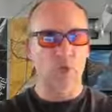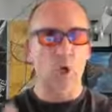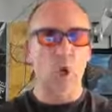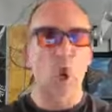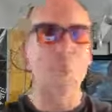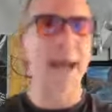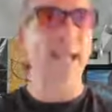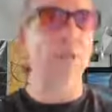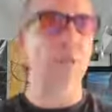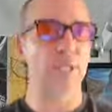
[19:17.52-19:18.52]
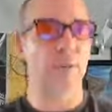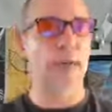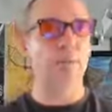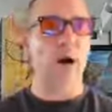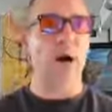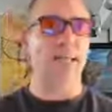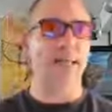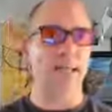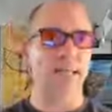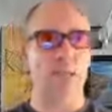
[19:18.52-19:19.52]
Go back and listen to that
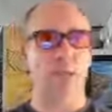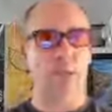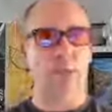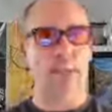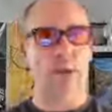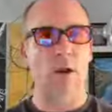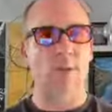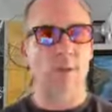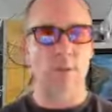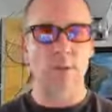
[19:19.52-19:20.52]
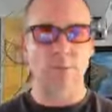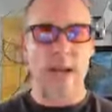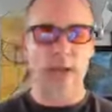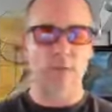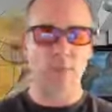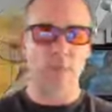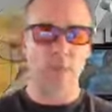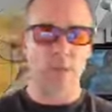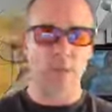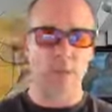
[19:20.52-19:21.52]
podcast I did with Gareth from See the Pattern a few
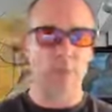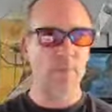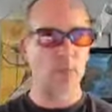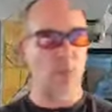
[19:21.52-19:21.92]
months ago,